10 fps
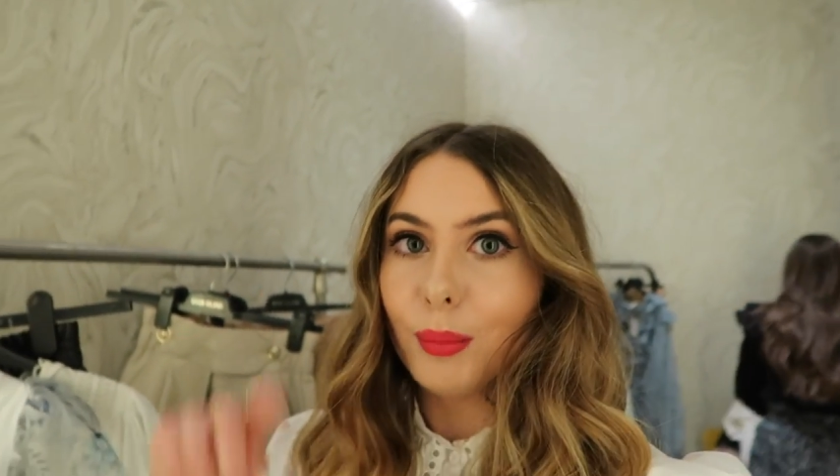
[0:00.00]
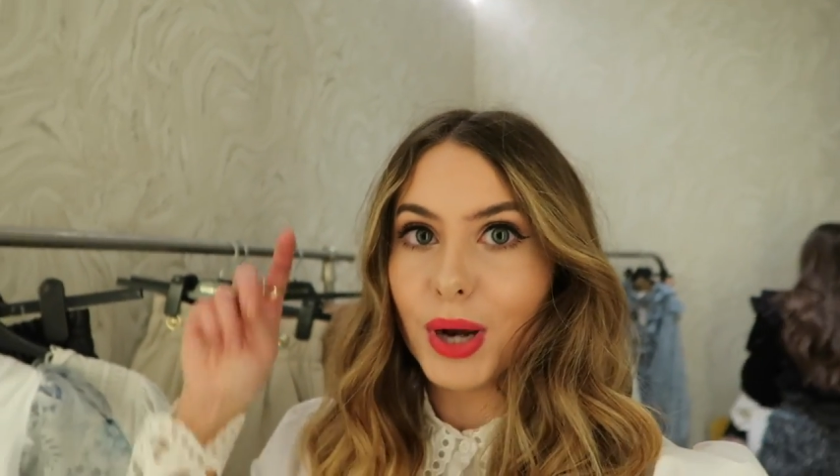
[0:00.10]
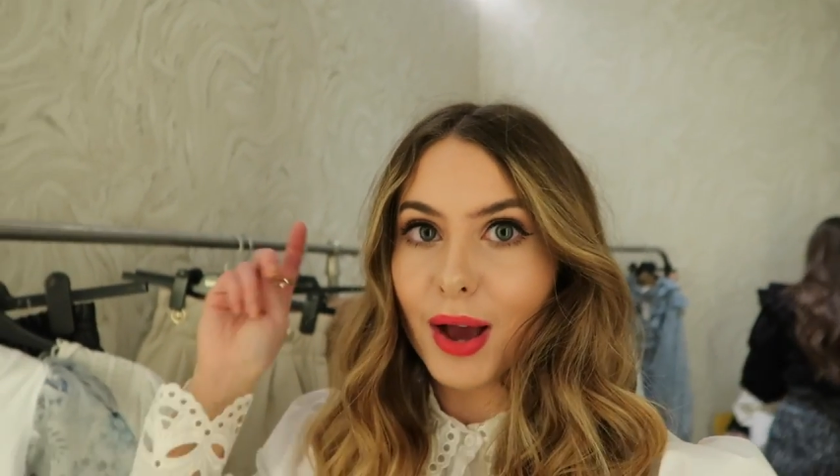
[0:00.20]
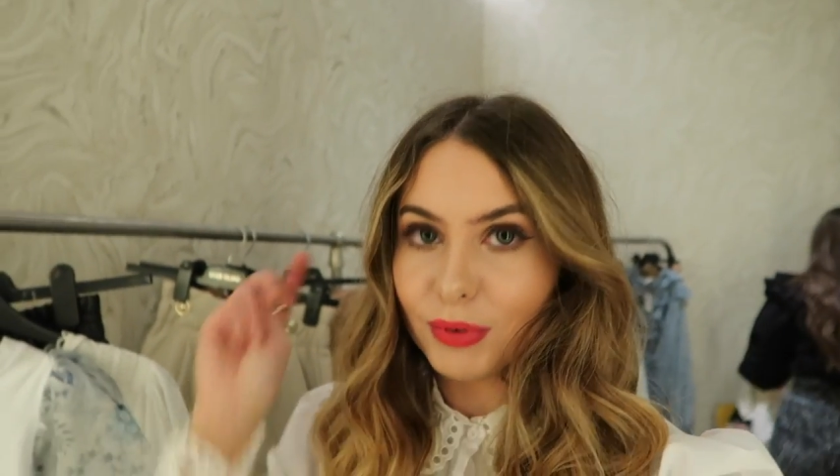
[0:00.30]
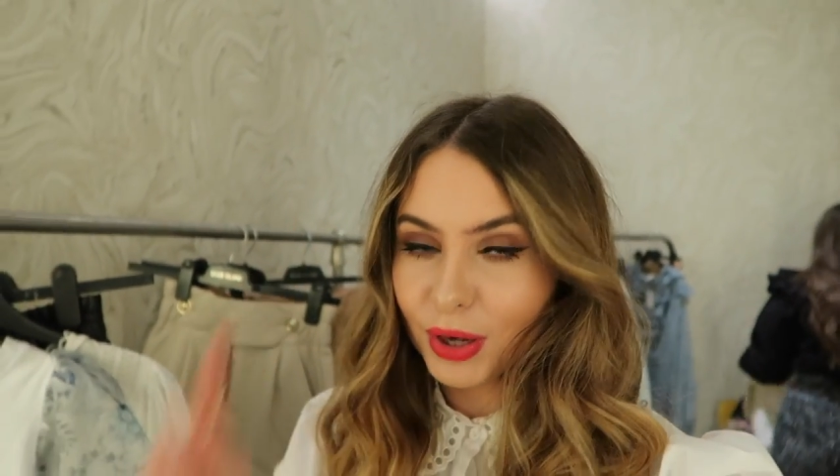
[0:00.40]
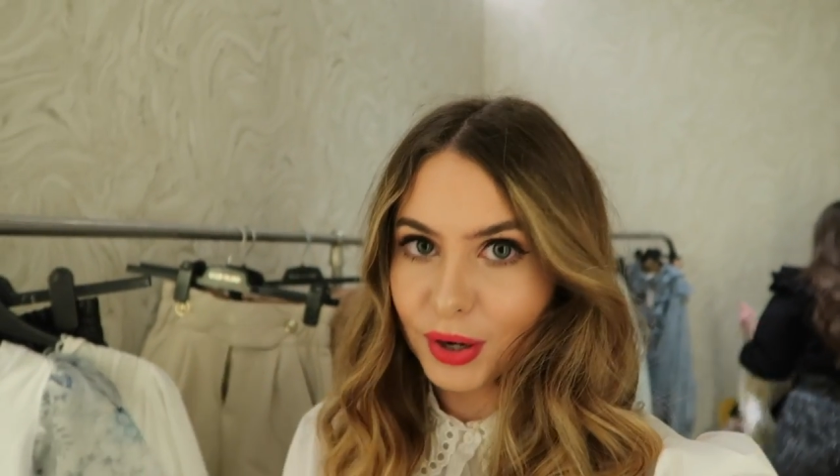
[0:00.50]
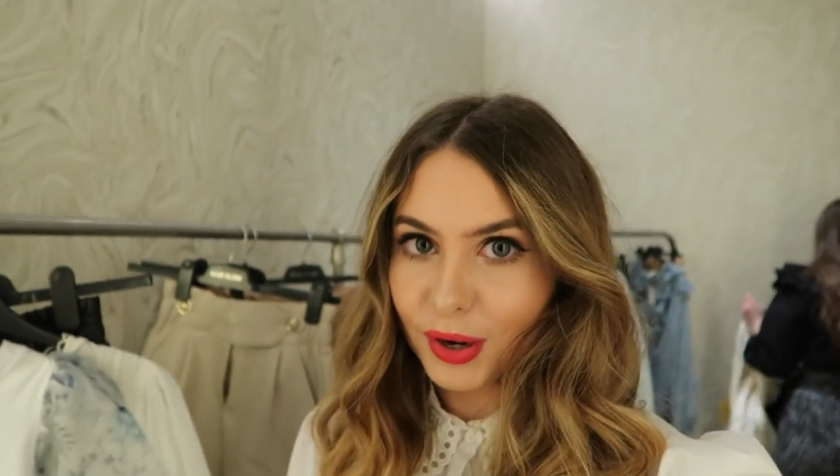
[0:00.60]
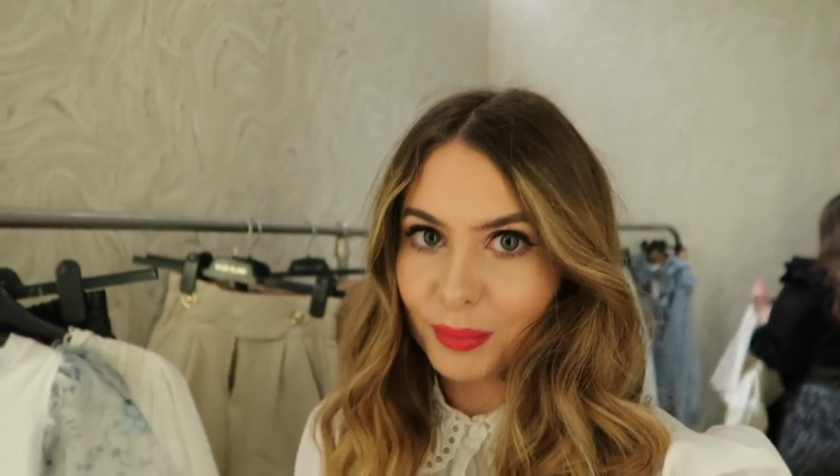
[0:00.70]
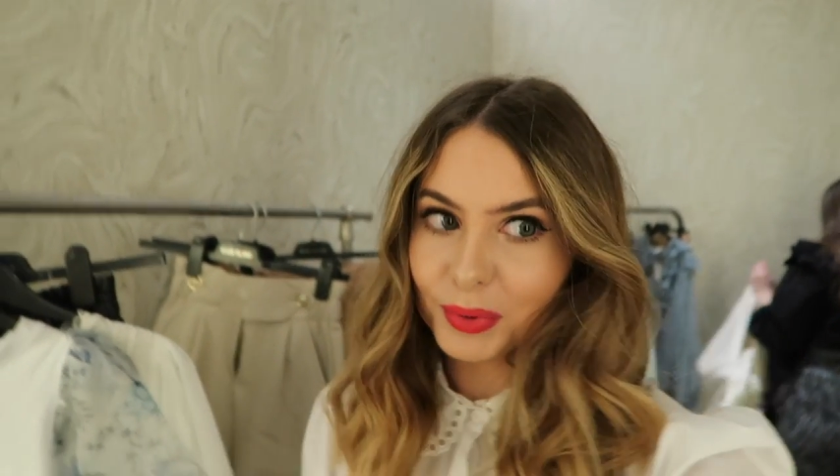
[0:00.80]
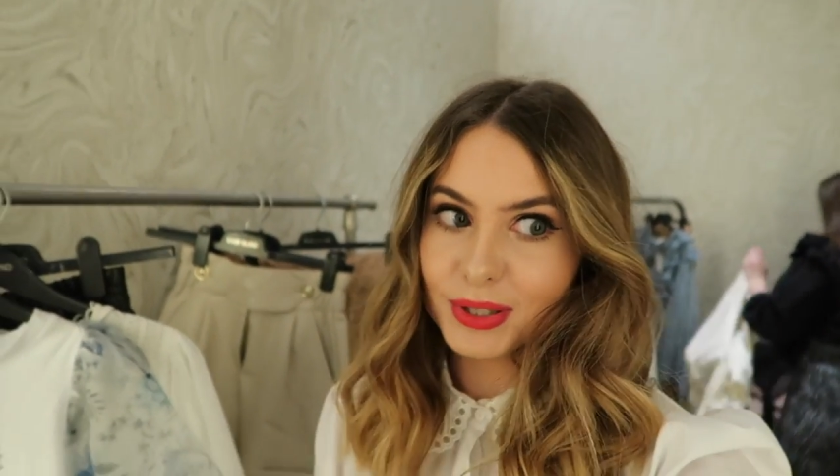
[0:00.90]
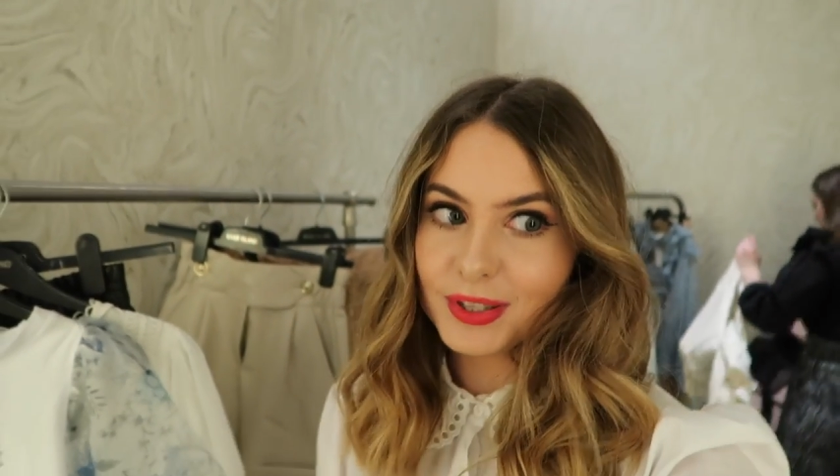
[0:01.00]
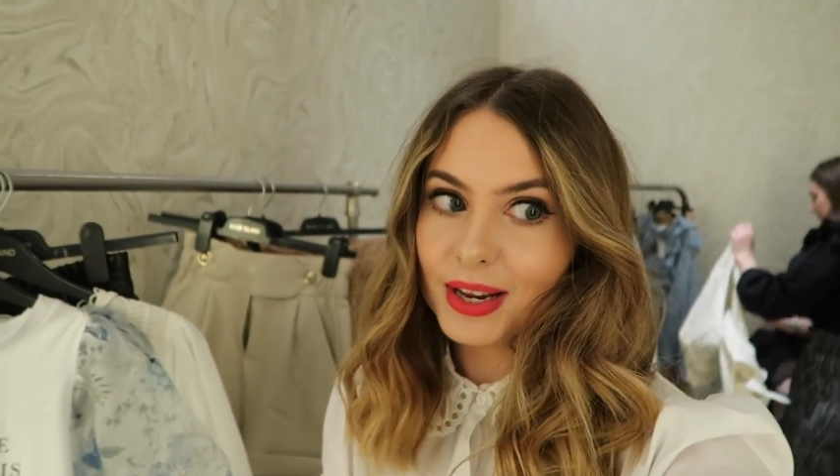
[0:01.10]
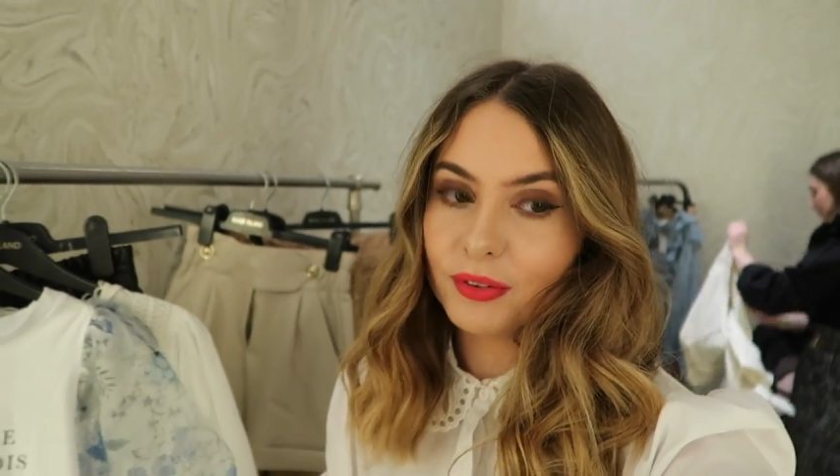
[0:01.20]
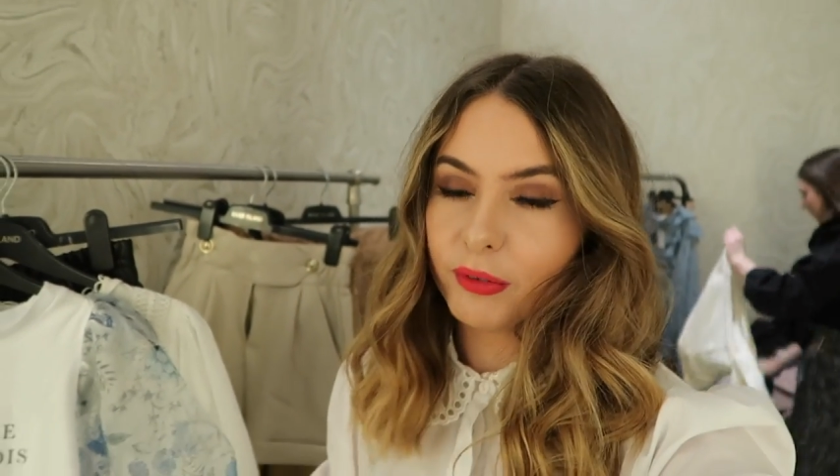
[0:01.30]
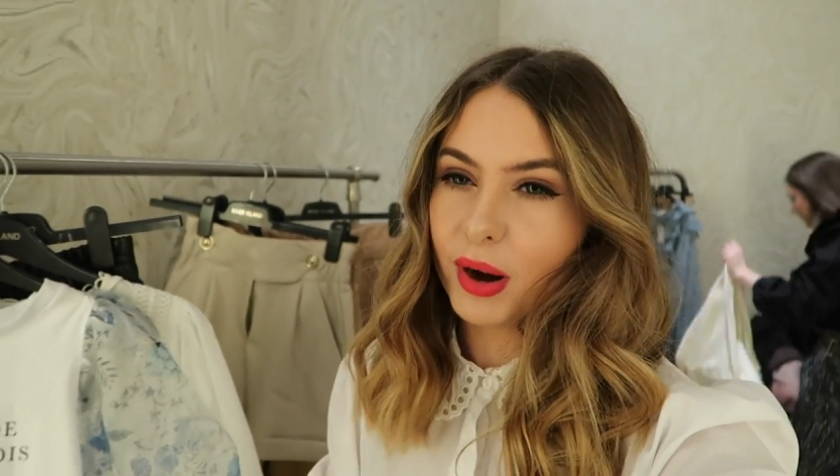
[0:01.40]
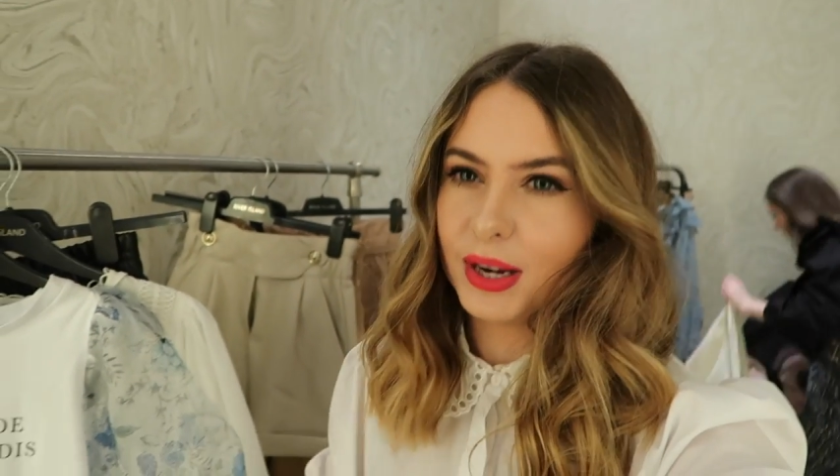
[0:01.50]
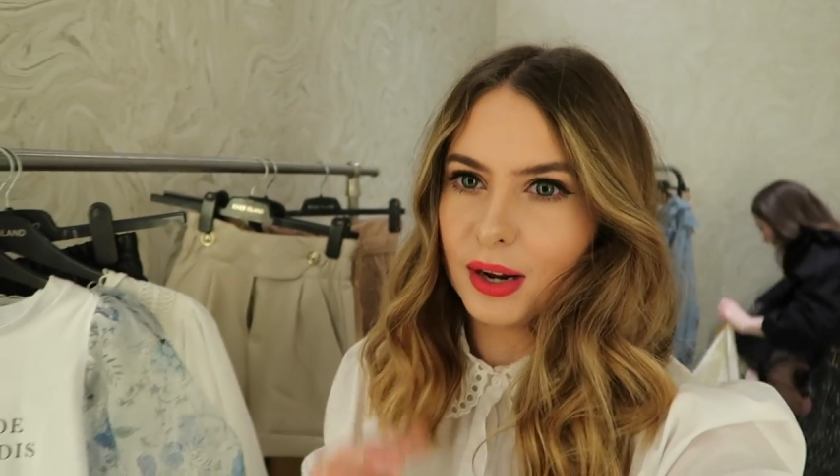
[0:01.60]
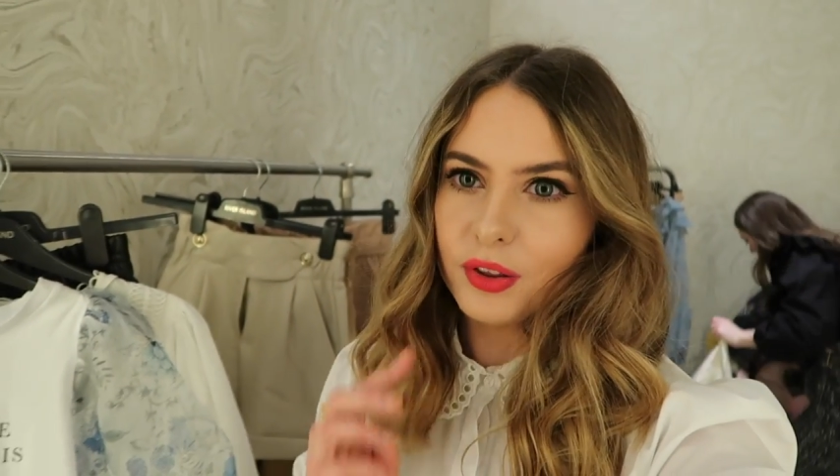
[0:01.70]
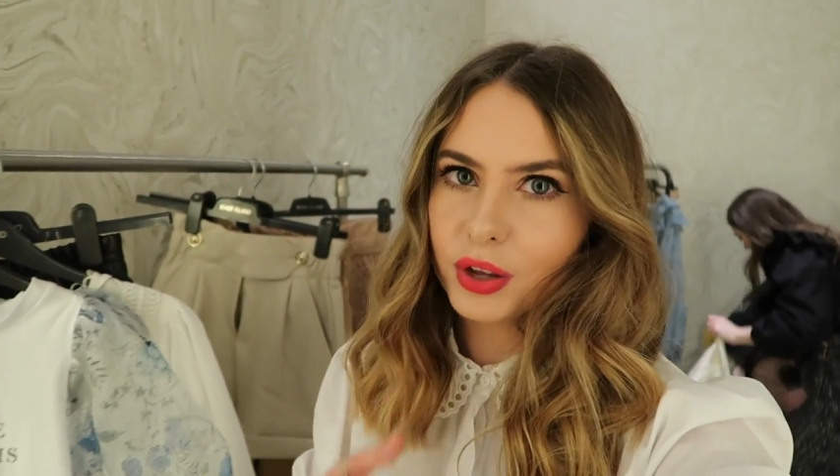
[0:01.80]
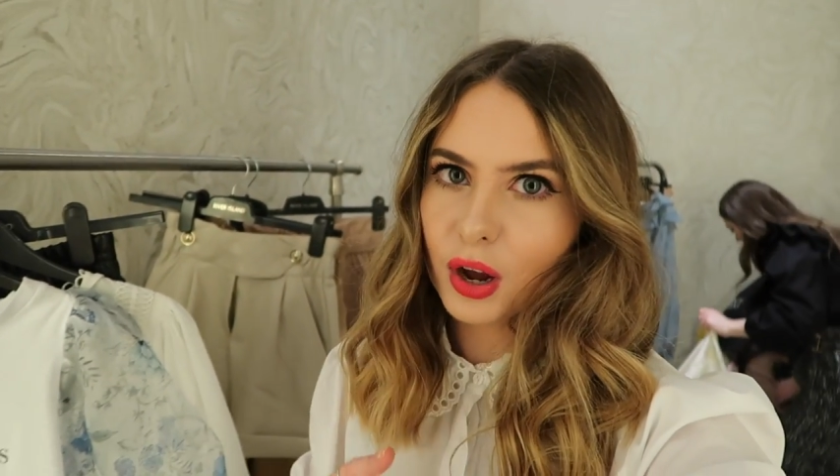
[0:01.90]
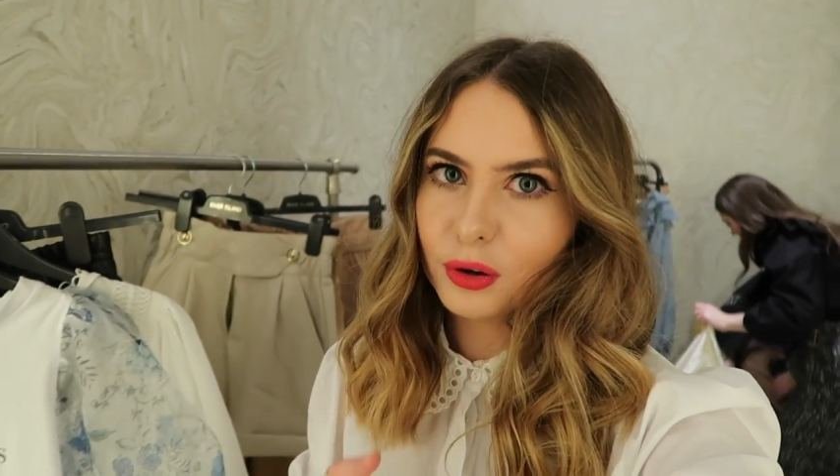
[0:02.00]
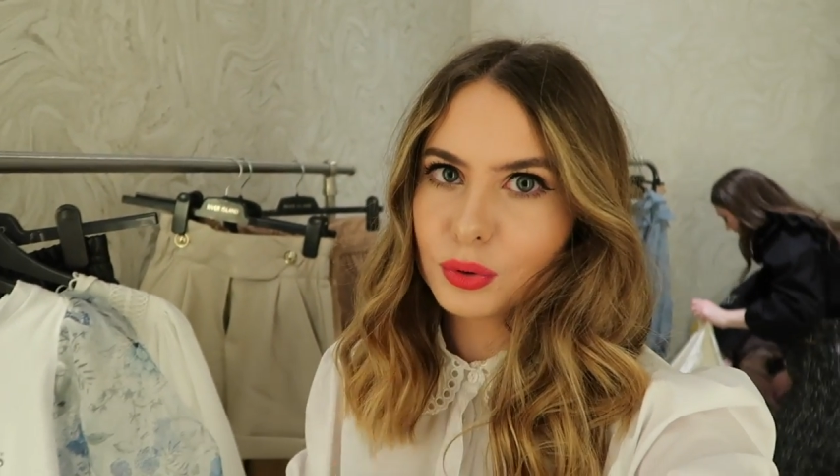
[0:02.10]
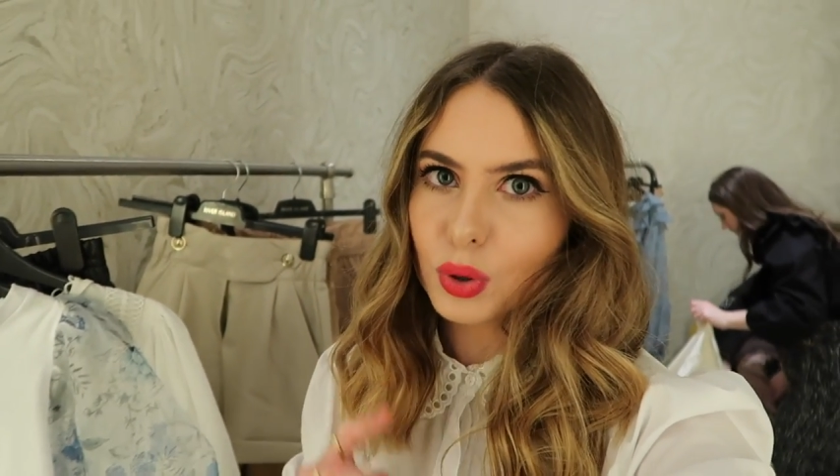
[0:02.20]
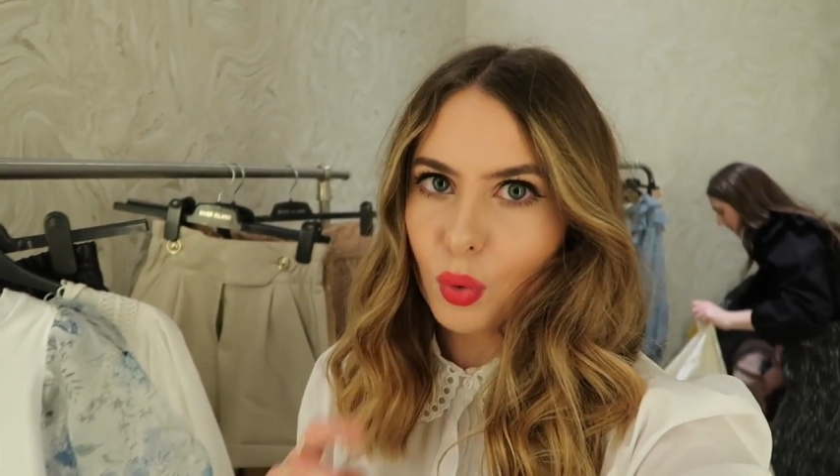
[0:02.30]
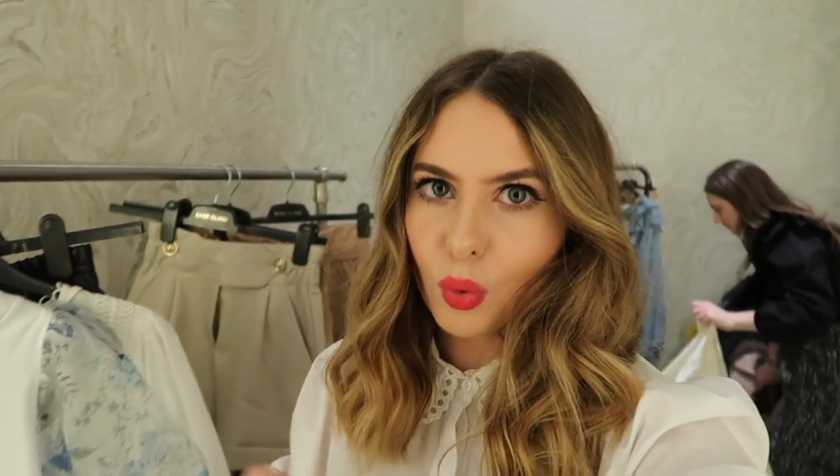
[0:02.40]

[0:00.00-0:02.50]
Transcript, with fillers: I'm gonna have a look, I'm gonna see if there are any other coats